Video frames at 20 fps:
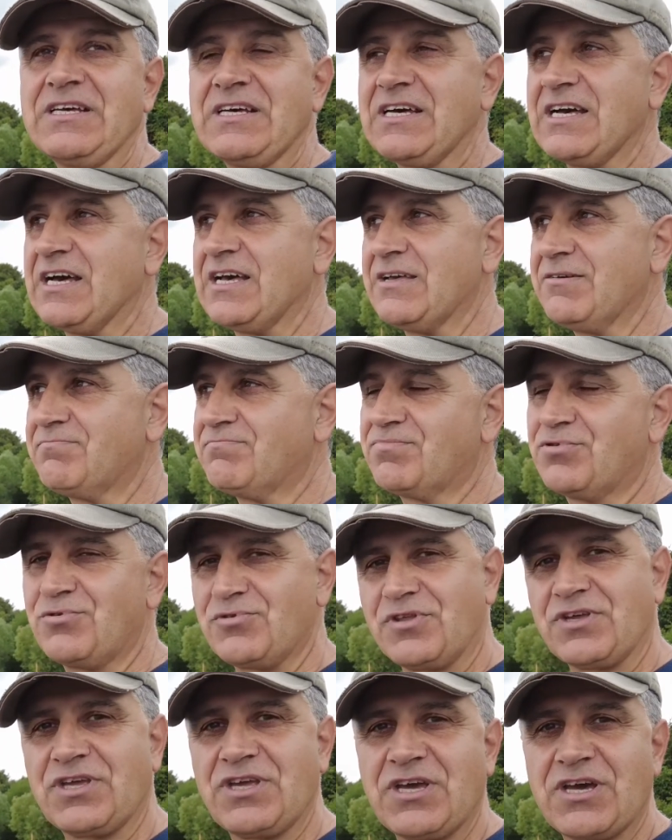I put
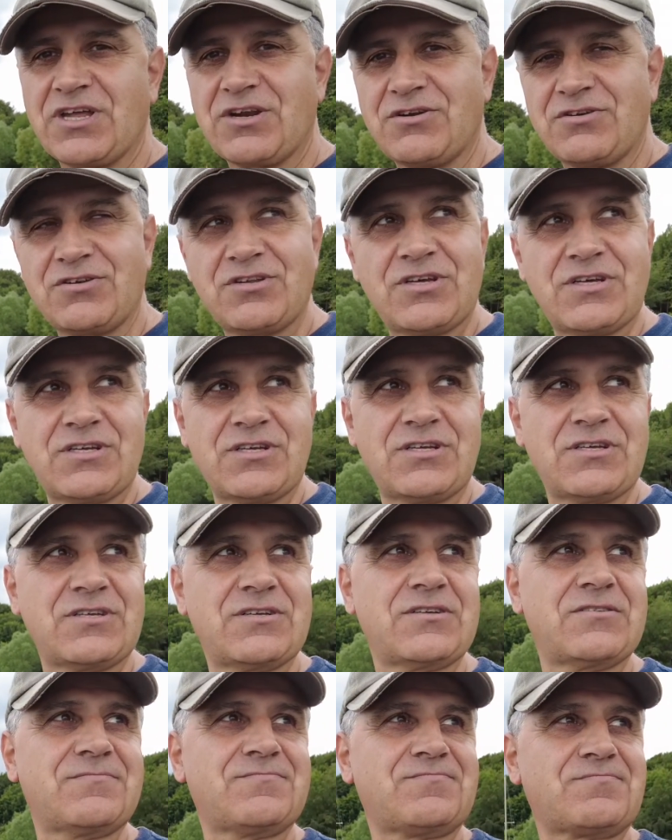the gear
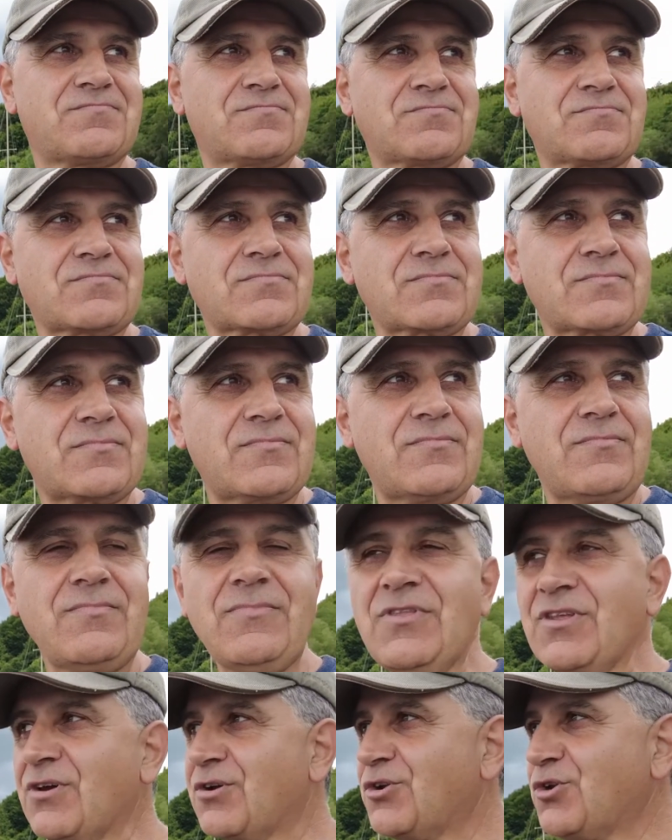
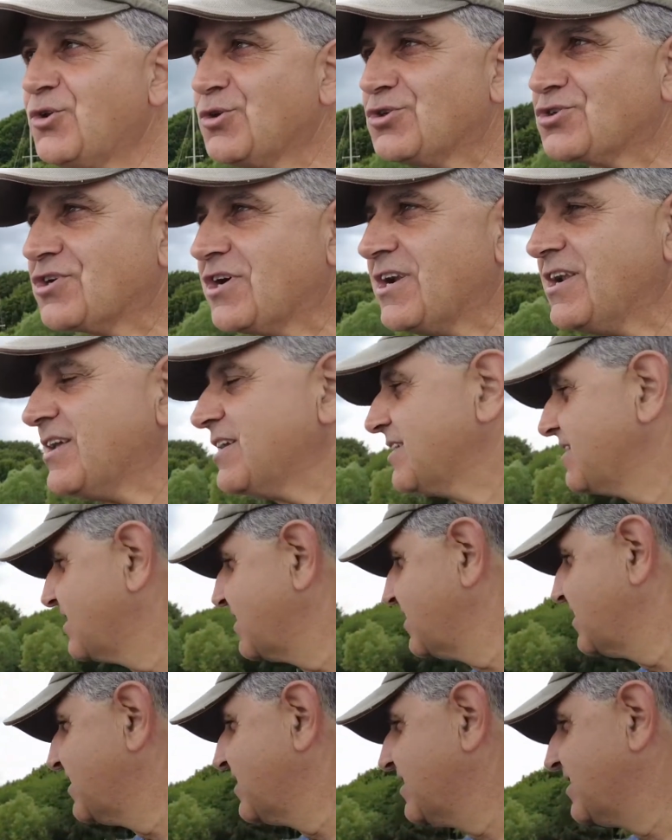on neutral.
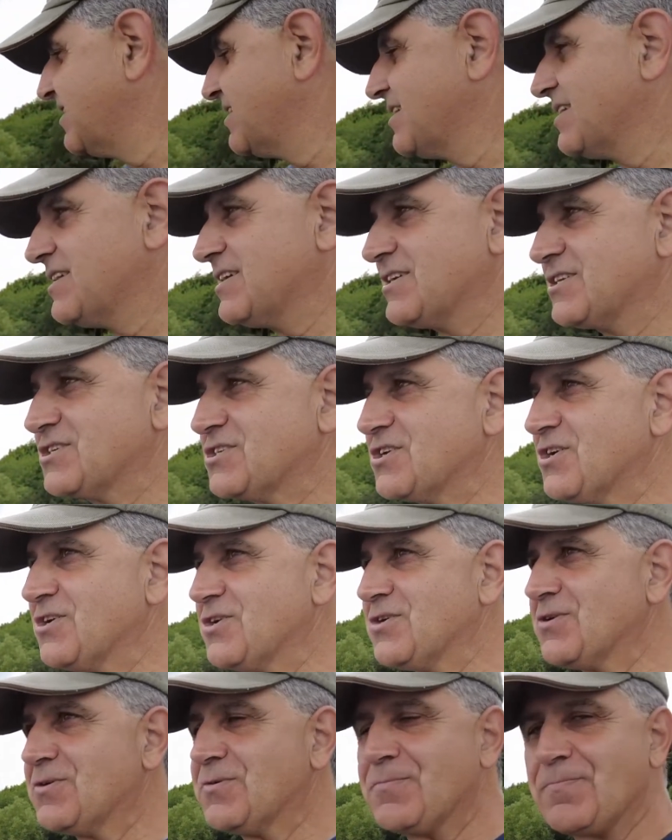
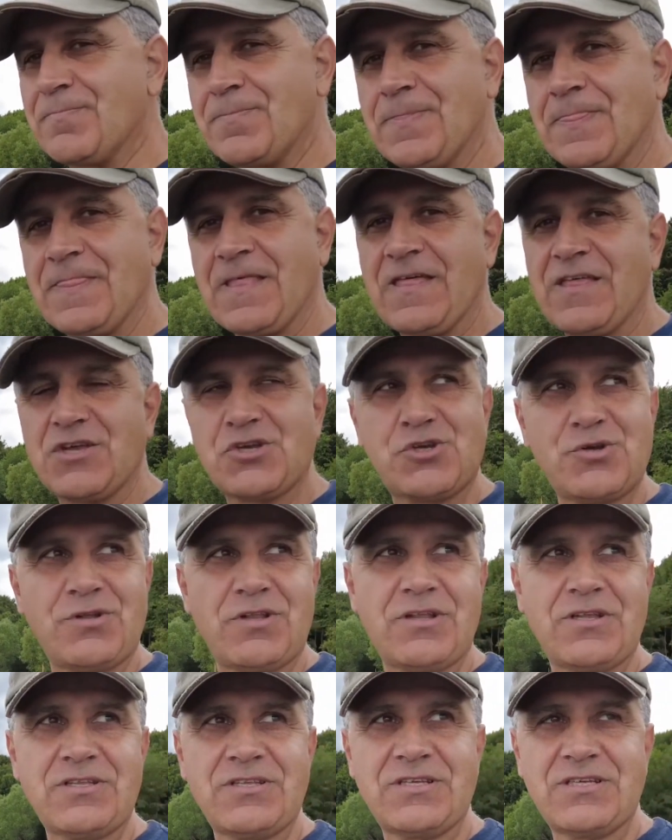So
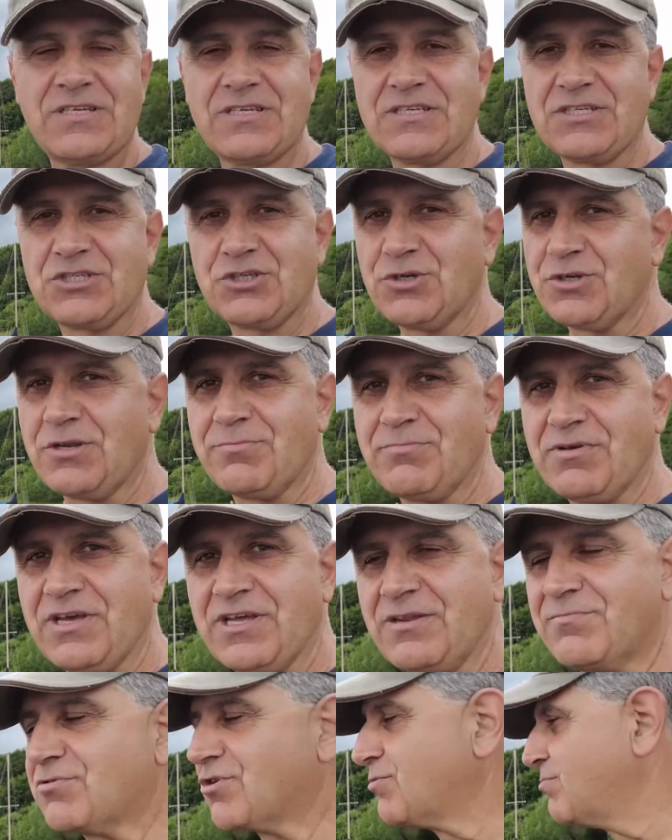shouldn't be
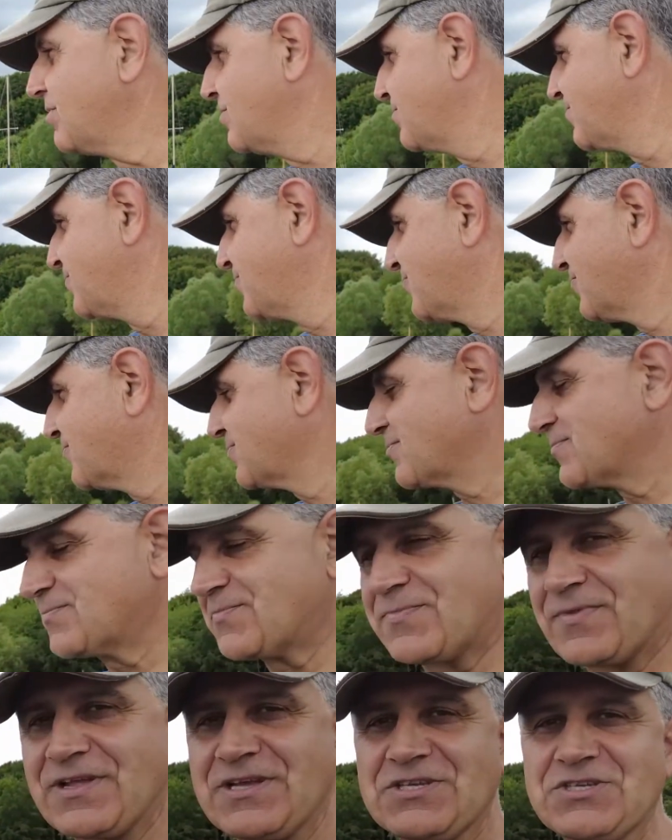any problem.
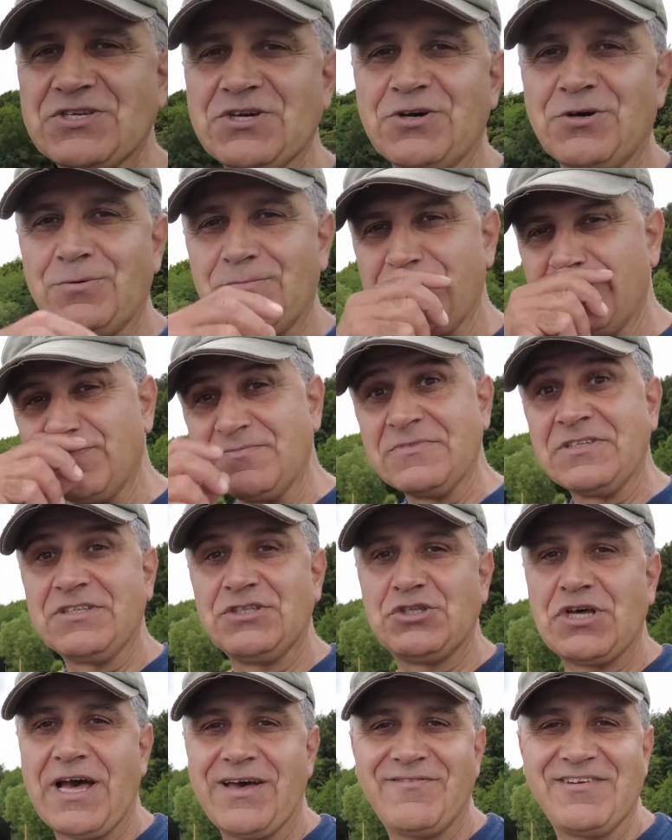So
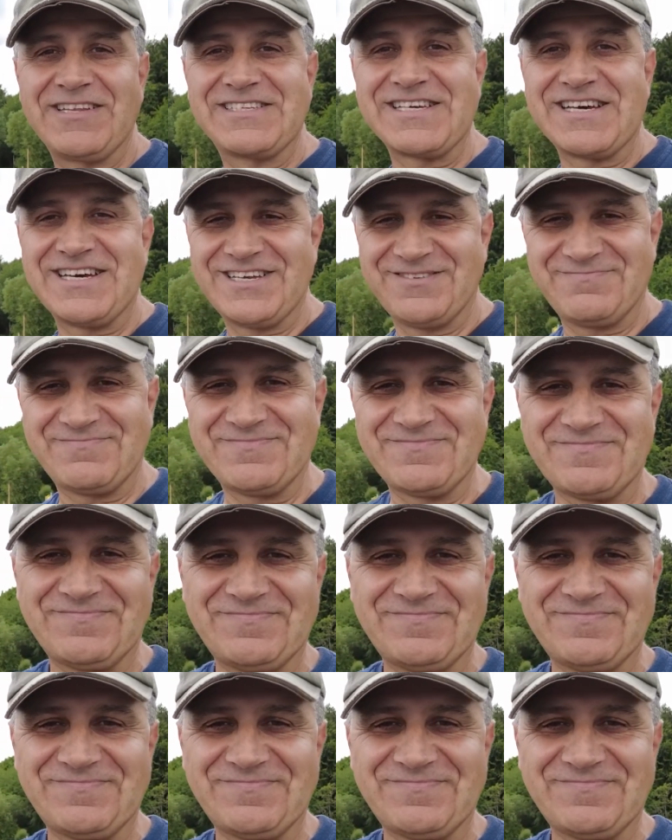diving time.